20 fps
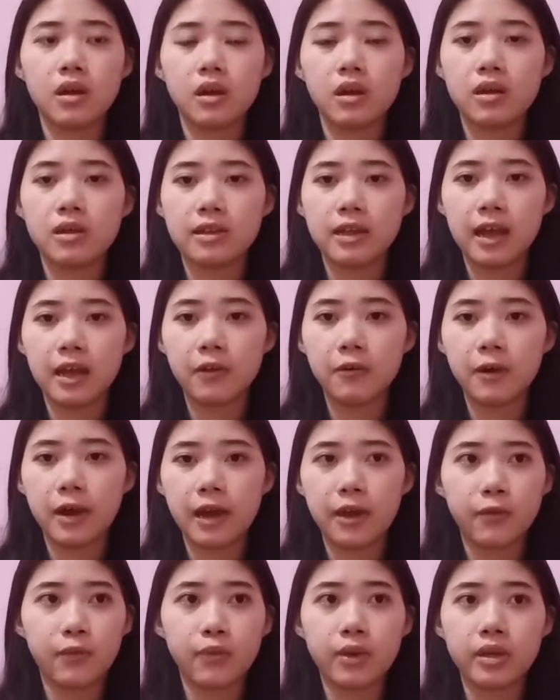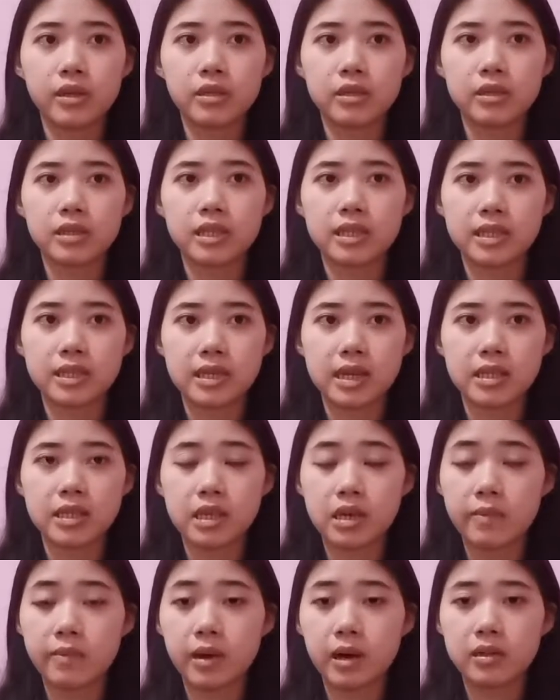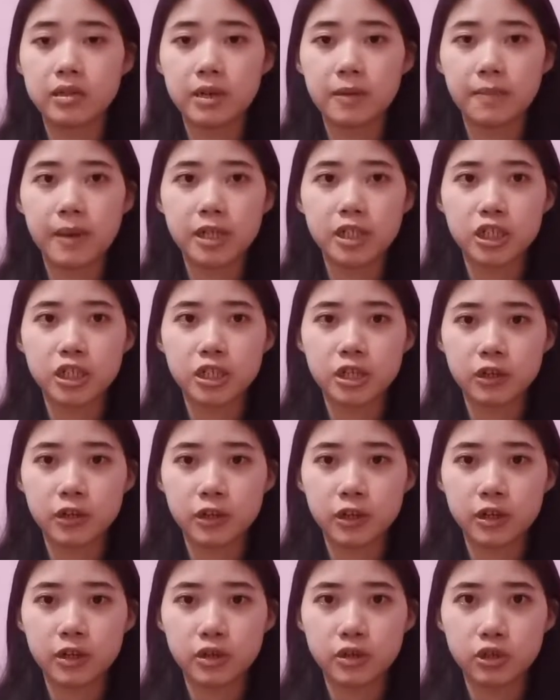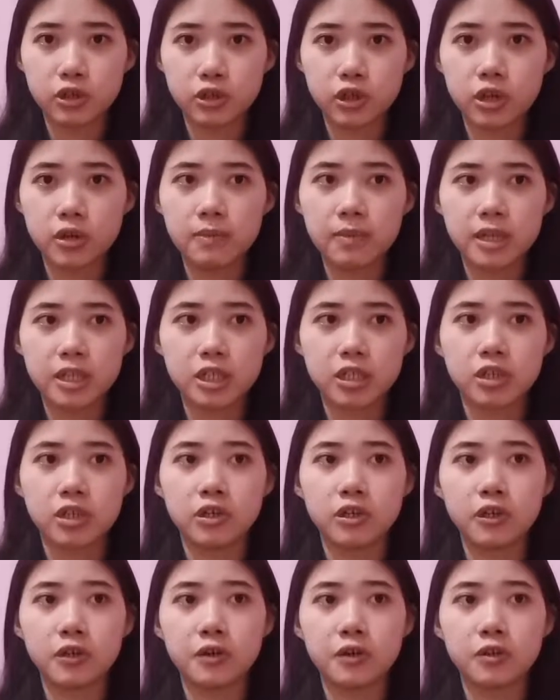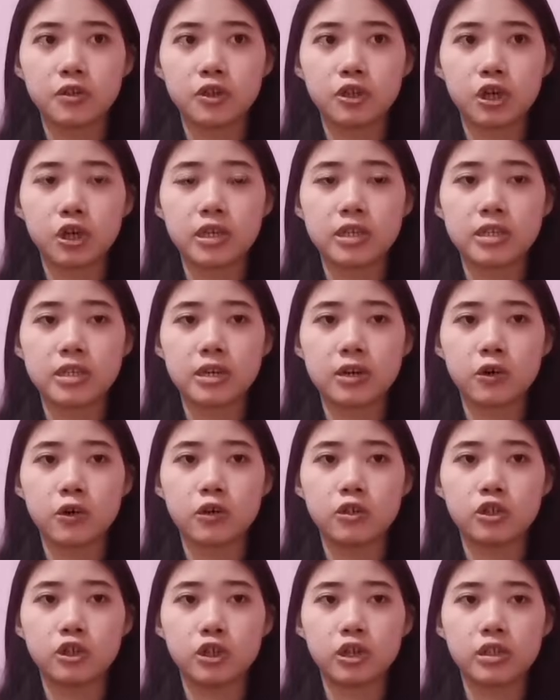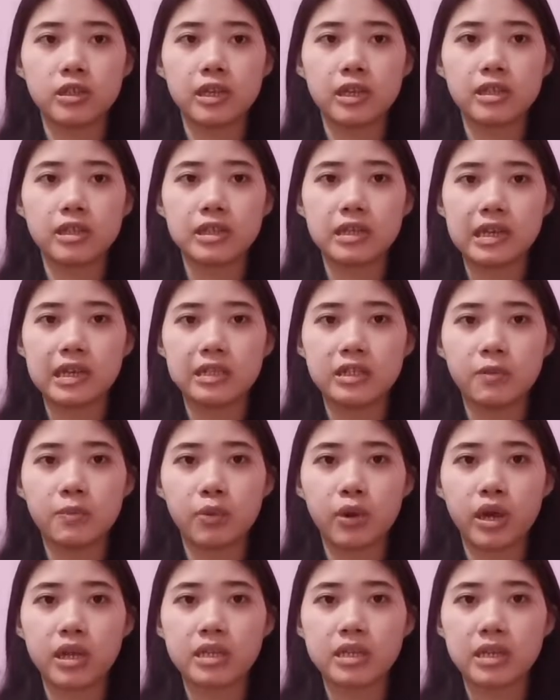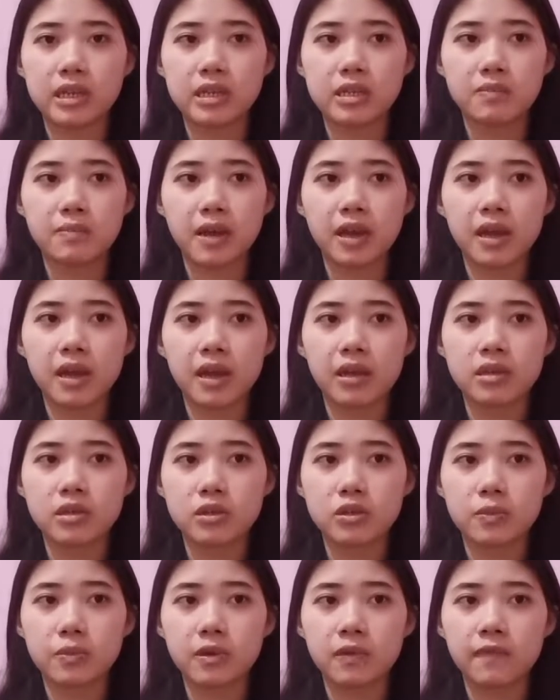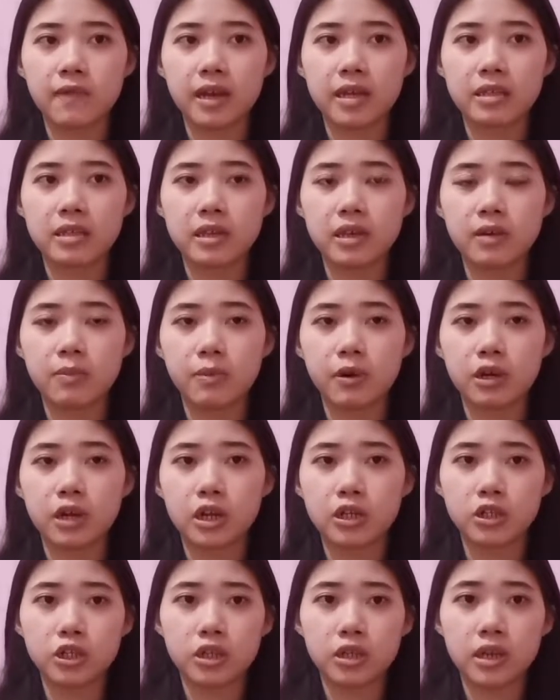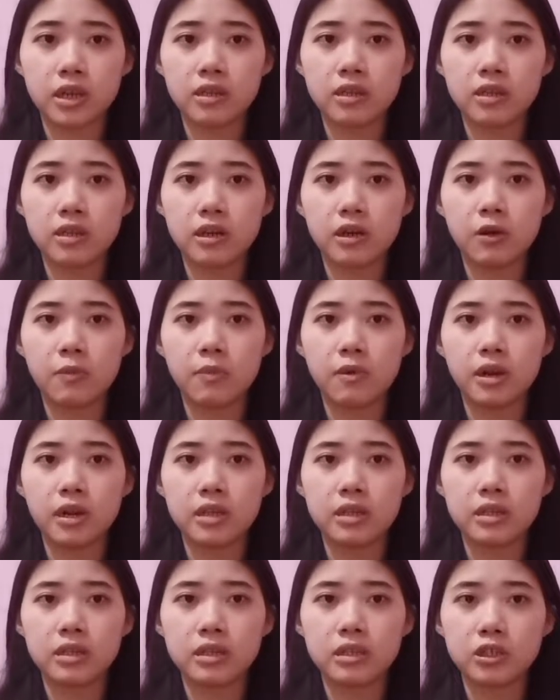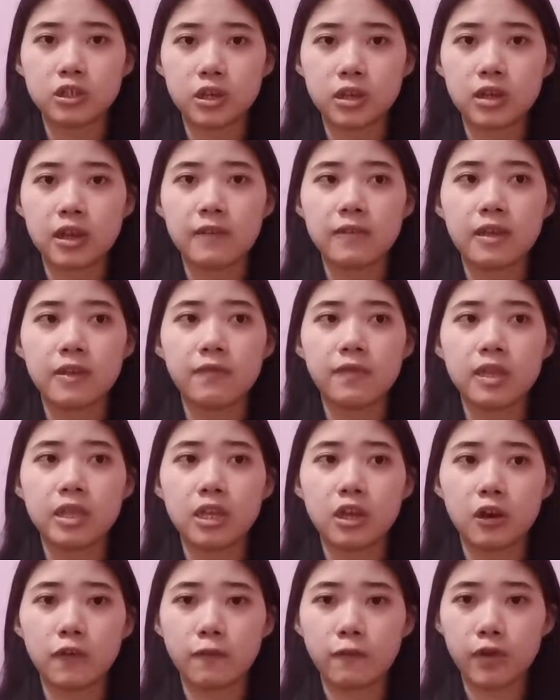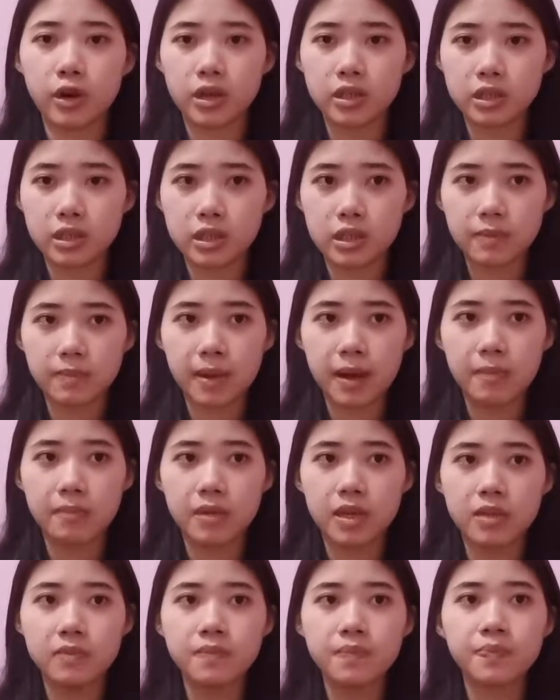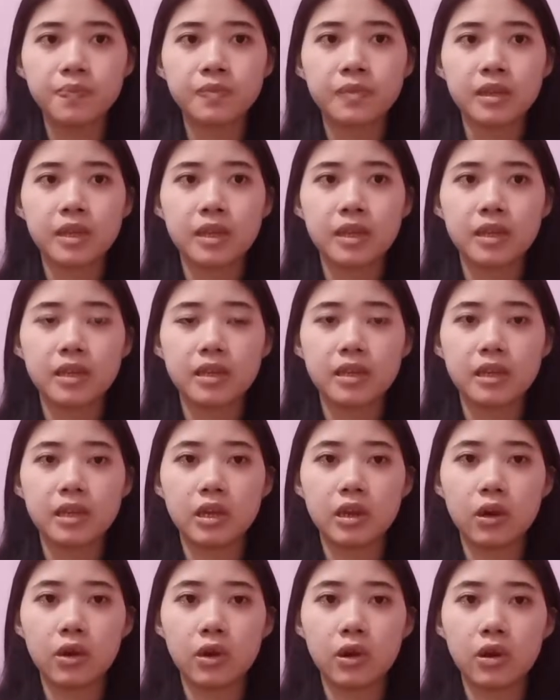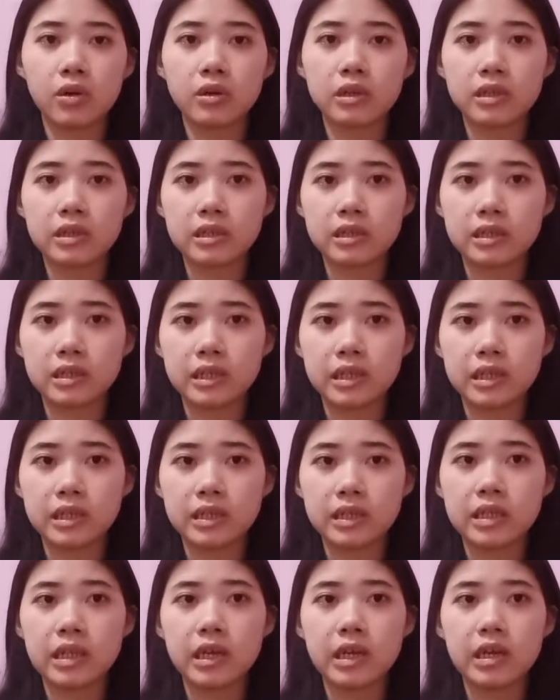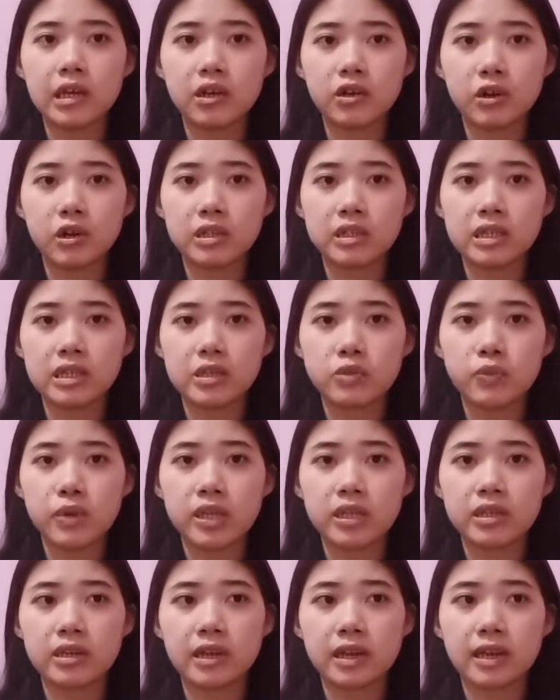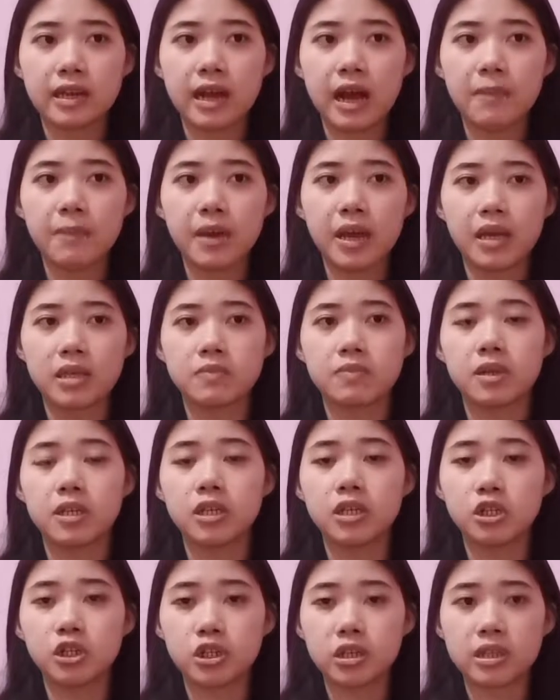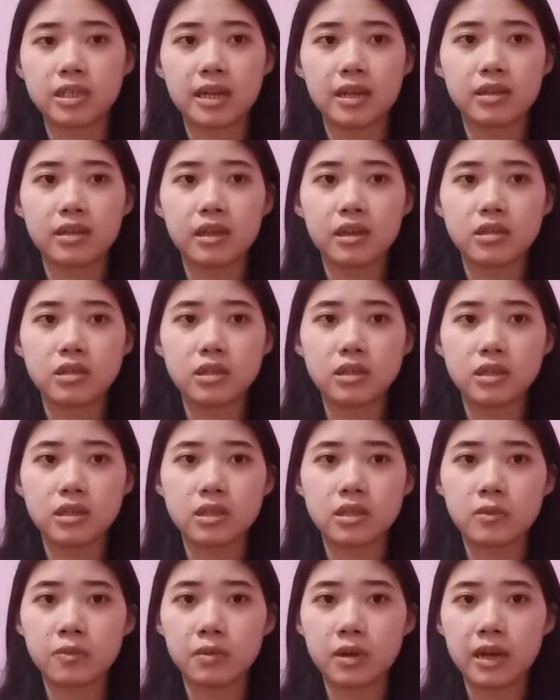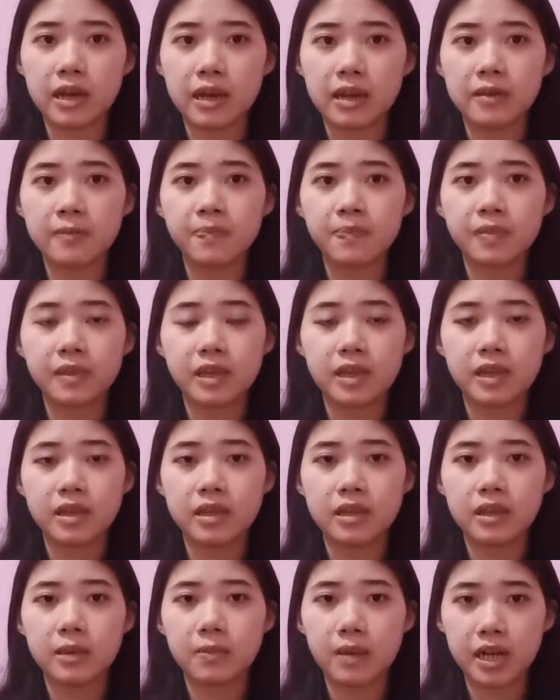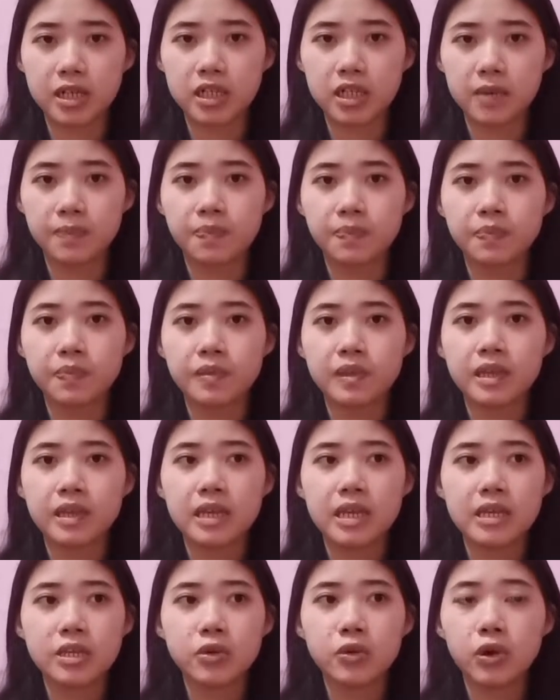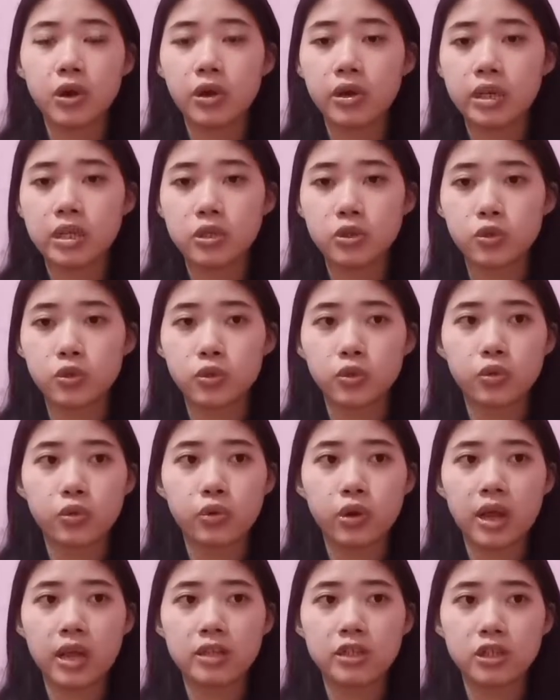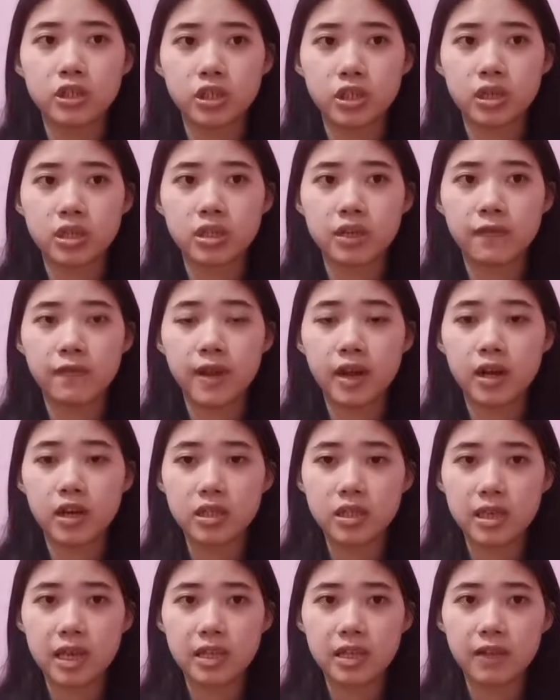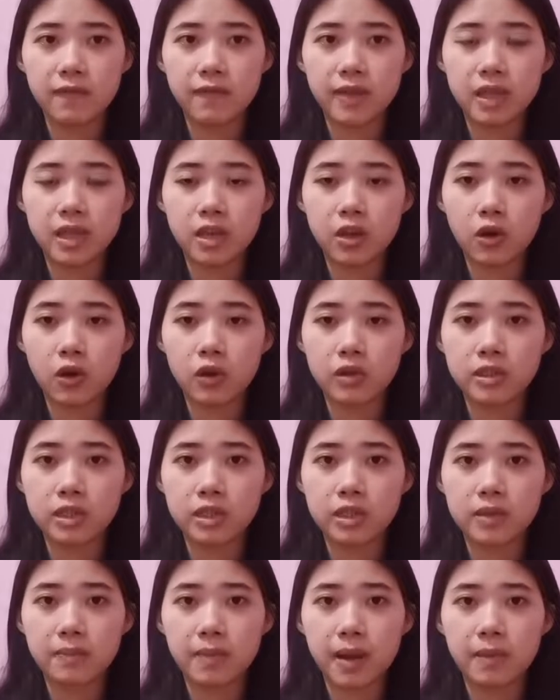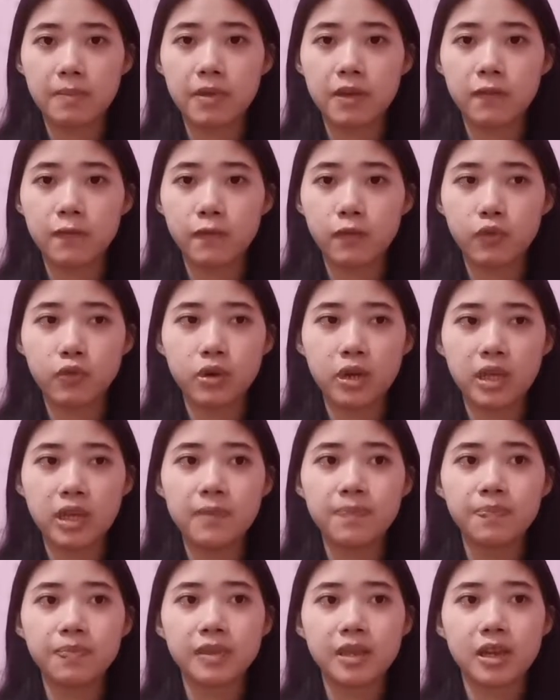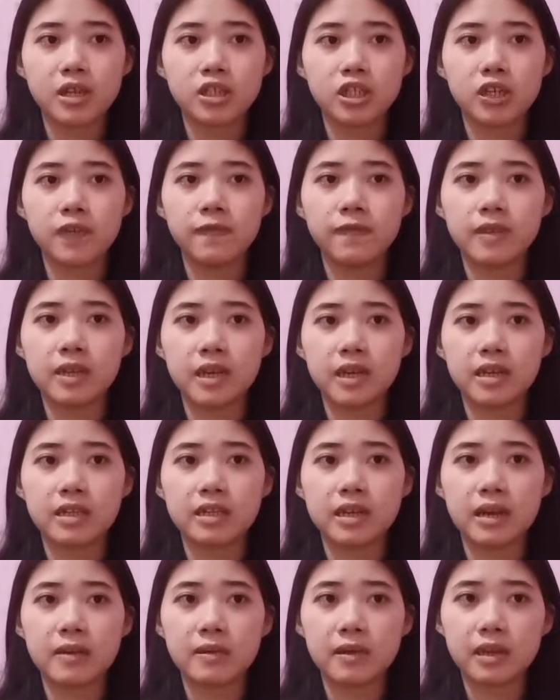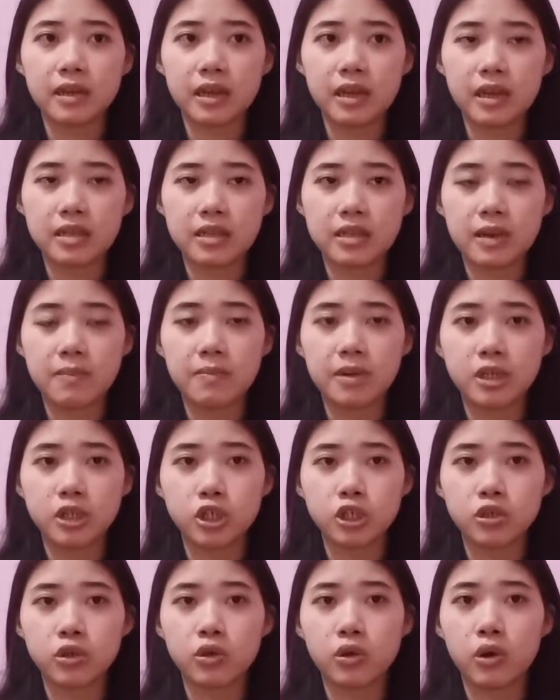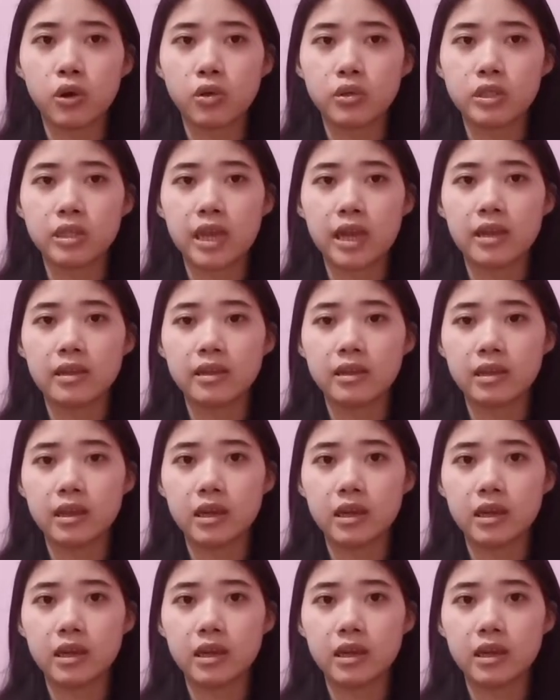Now I will discuss about the budgetary control. Budgetary control is the control that the enterprise inspect and supervise the production and the operation activity of various departments in accordance with the income and expenditure standards stipulated in the budget. Its role is to ensure the various activity or the department fully achieve the established goals and the